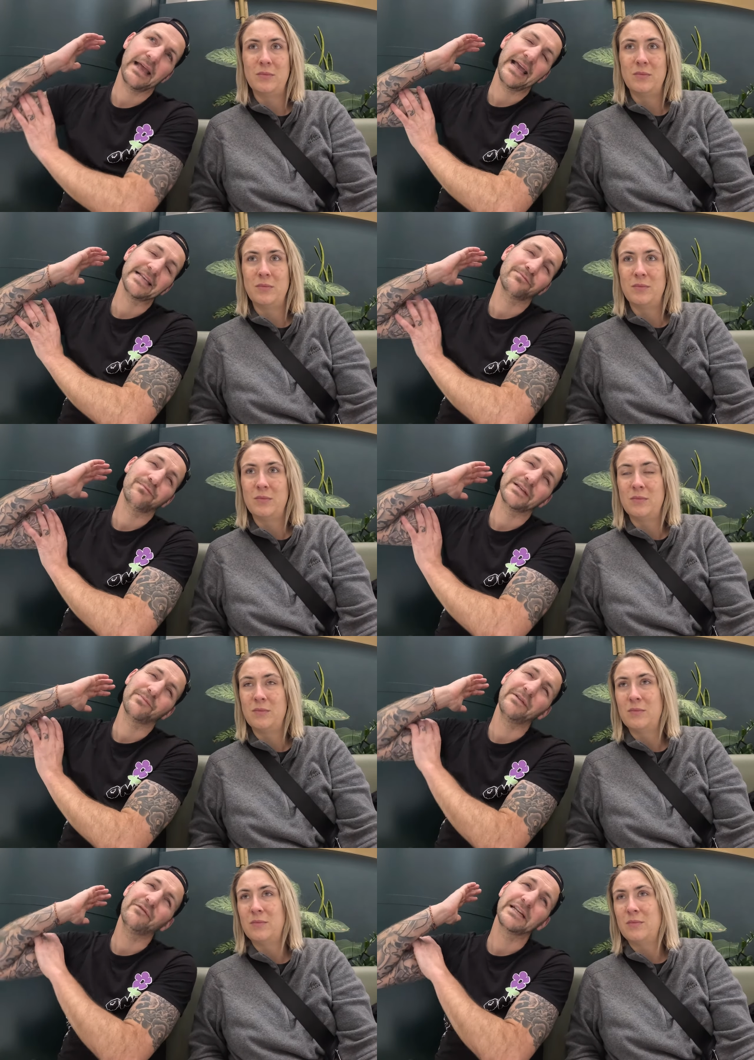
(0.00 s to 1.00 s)
Speaker 1: it's, it's
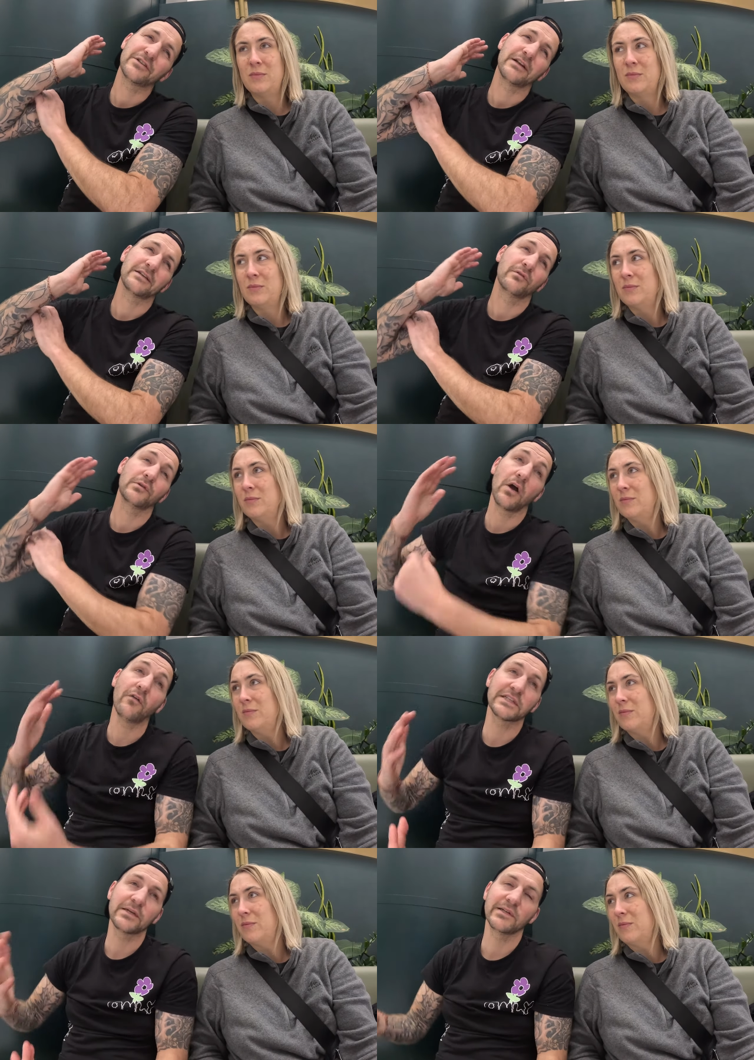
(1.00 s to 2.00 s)
been really stressful.
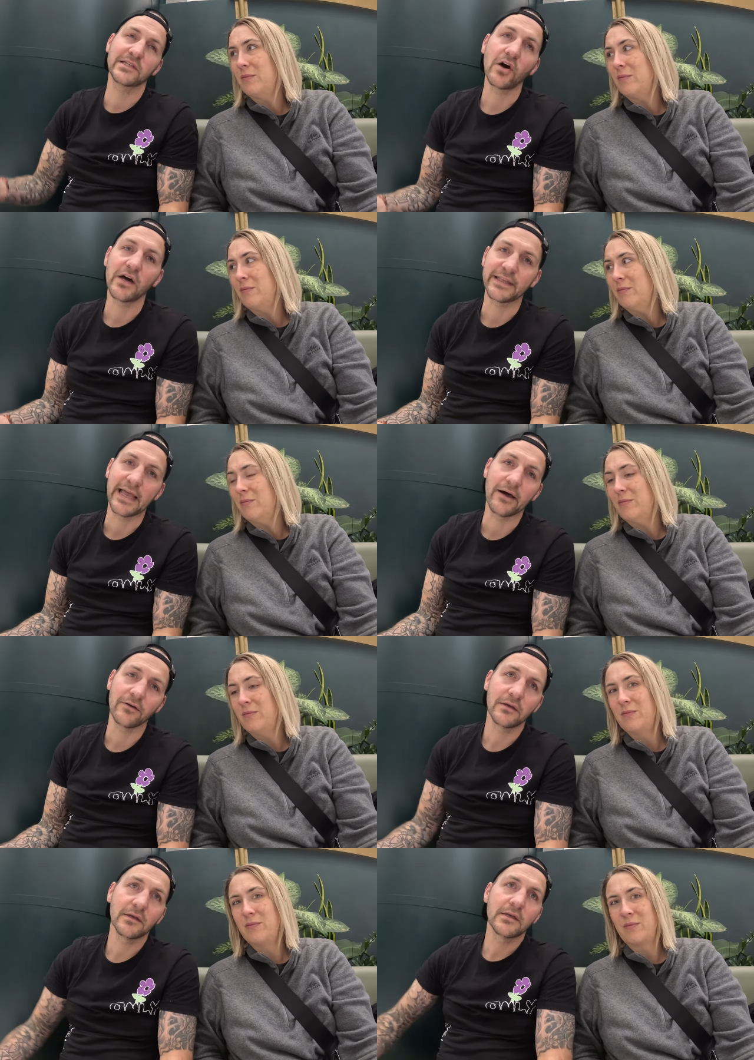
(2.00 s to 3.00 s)
Obviously, we're tired
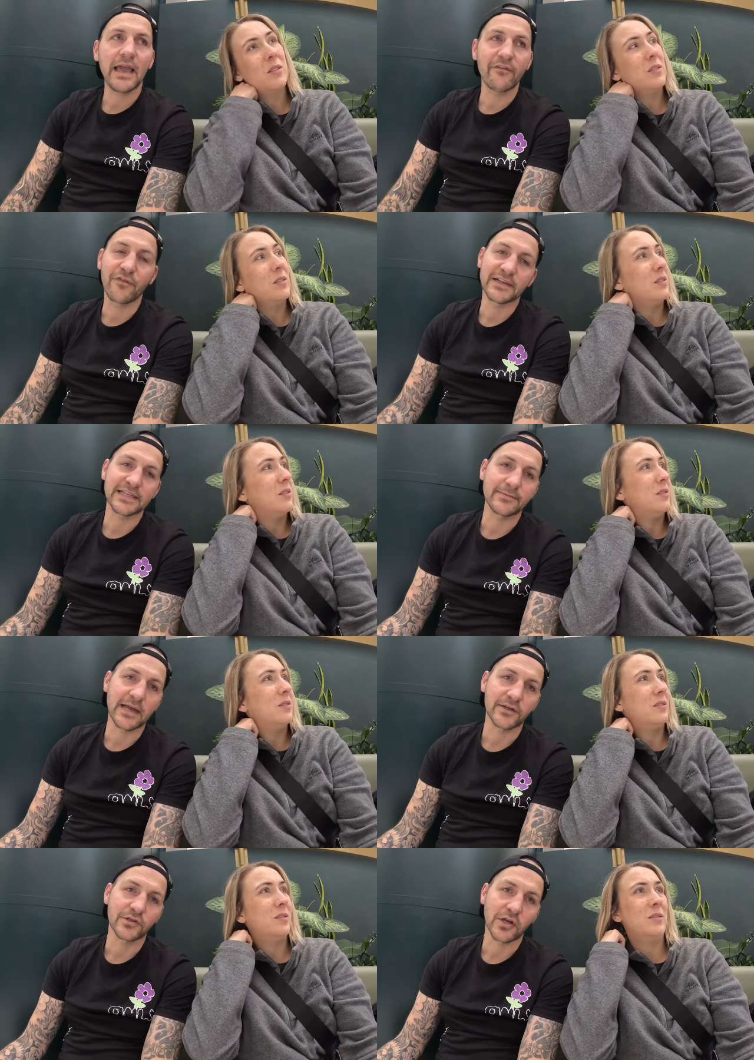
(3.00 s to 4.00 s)
now. Everything seems
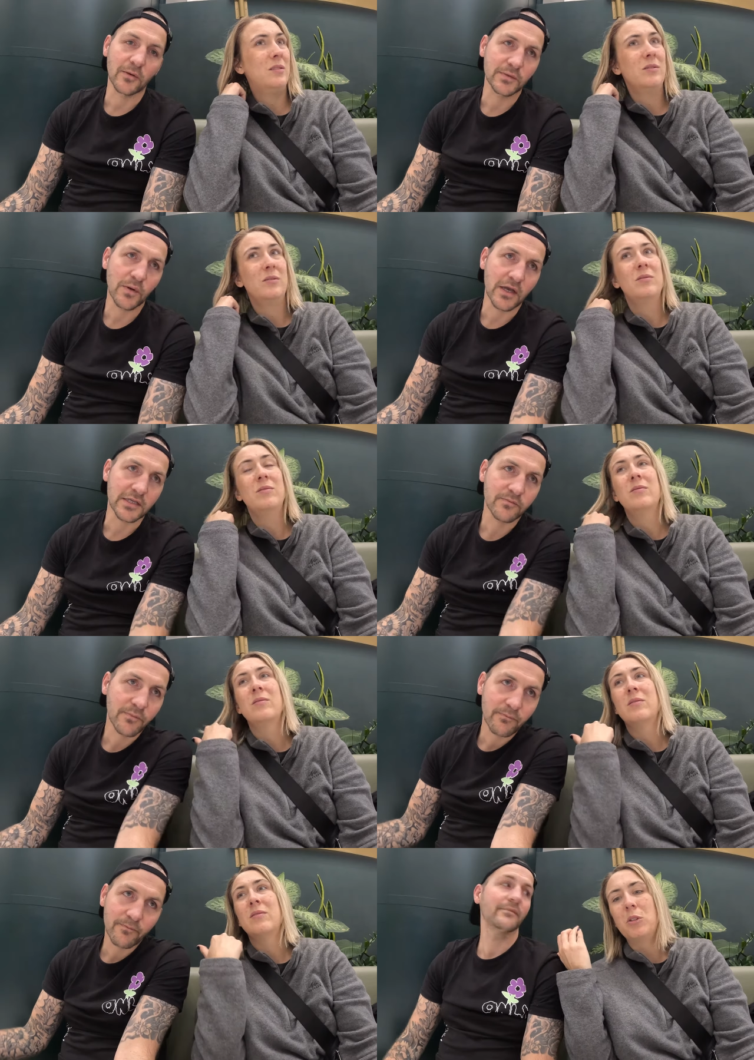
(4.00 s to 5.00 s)
a hundred times worse.
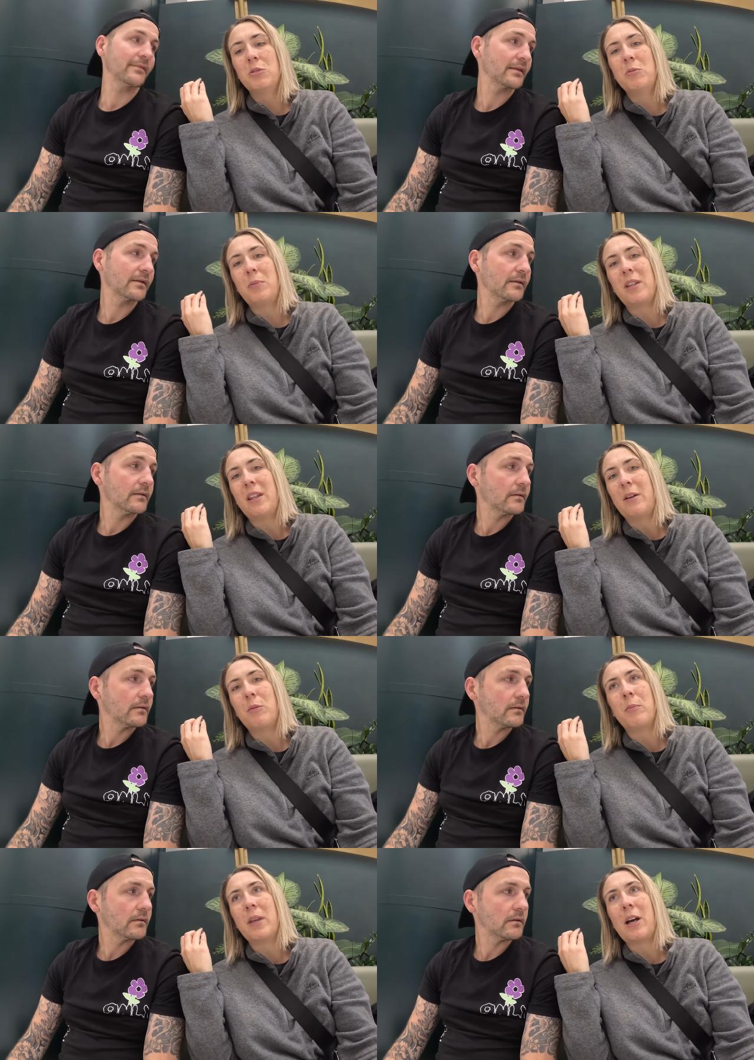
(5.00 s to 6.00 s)
Speaker 2: Once we'll be there,
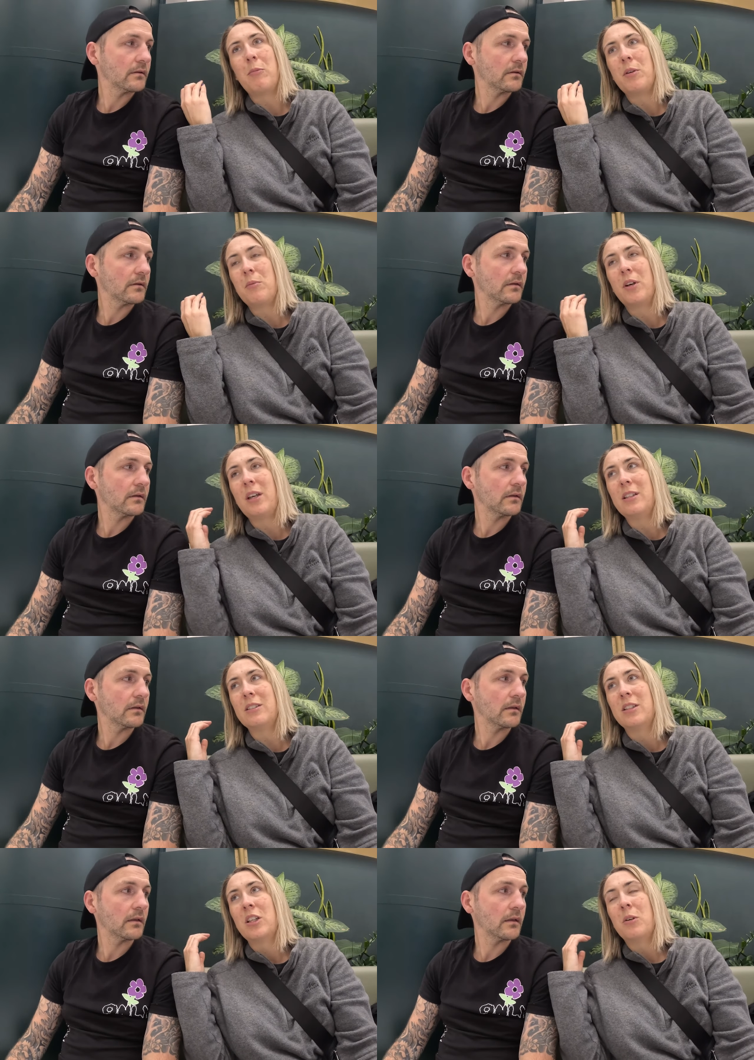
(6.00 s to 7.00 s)
we'll be happy. But
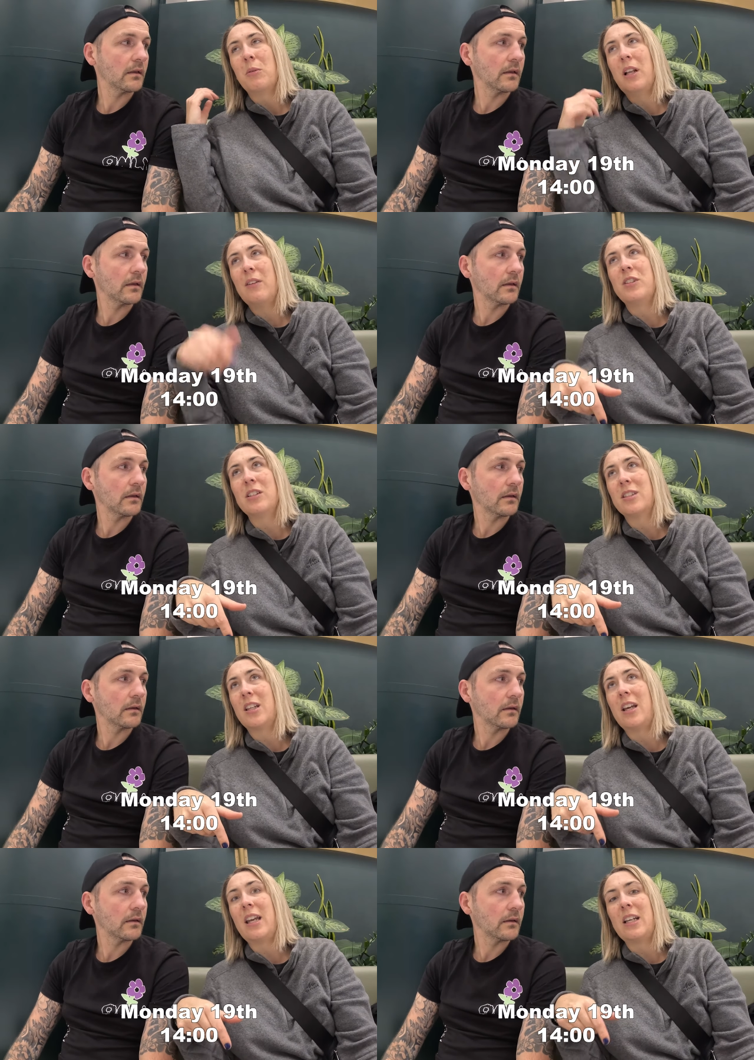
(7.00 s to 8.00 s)
it's we left
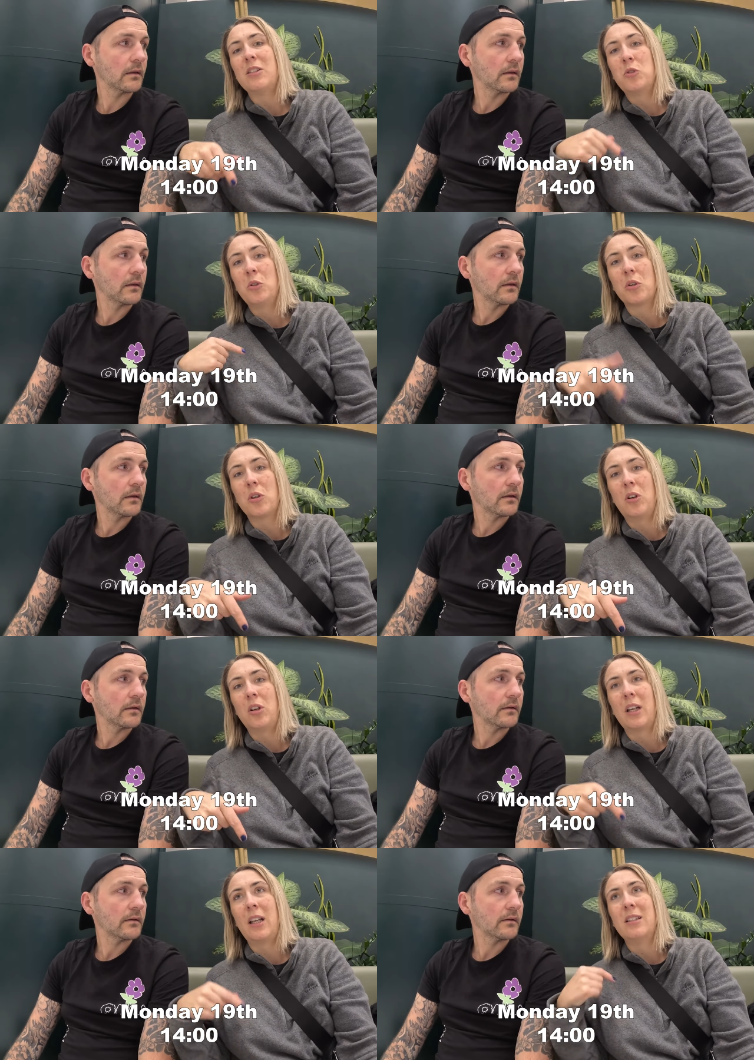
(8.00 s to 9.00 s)
yesterday at two
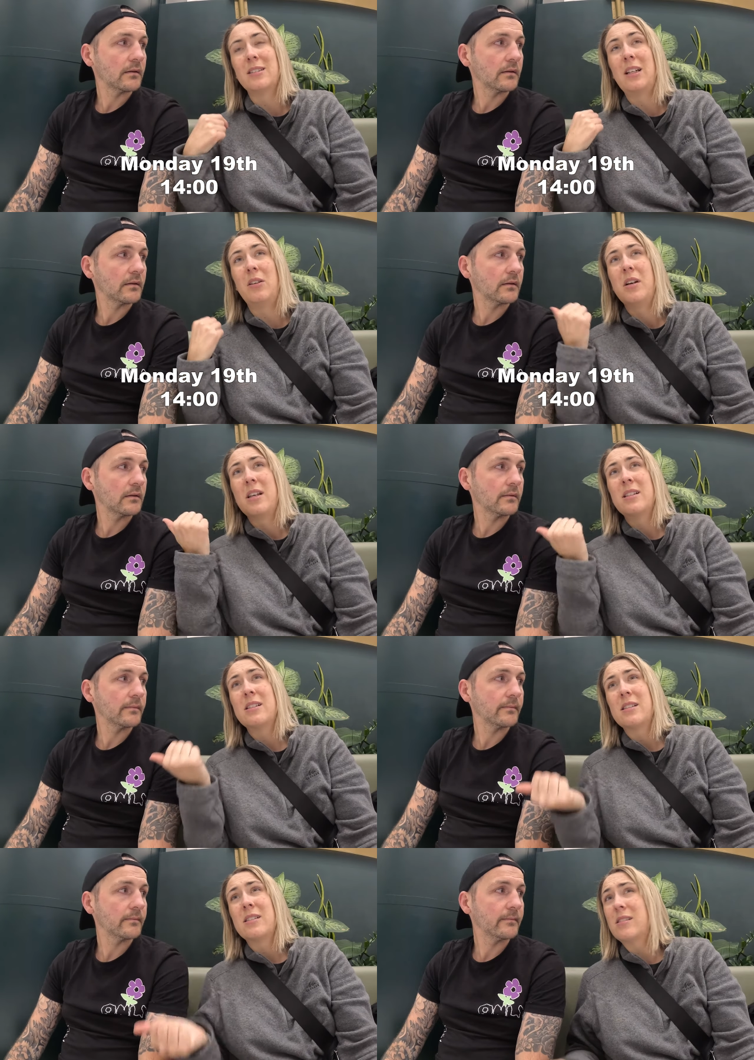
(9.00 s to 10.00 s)
o'clock, and it's now
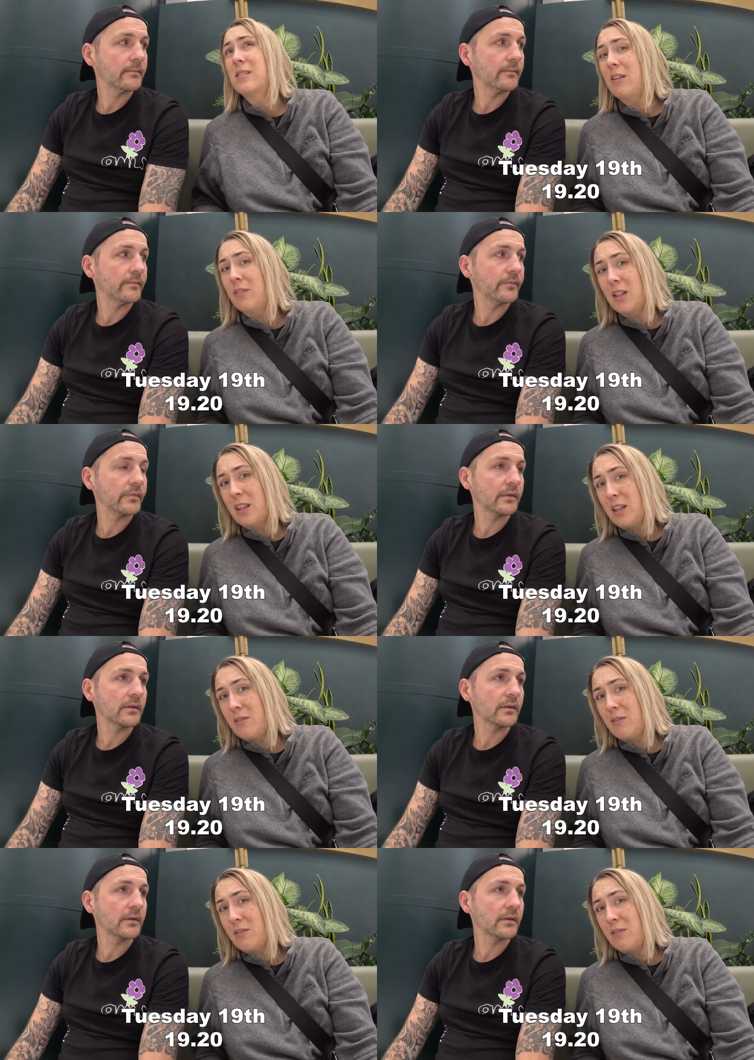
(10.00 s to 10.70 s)
seven in the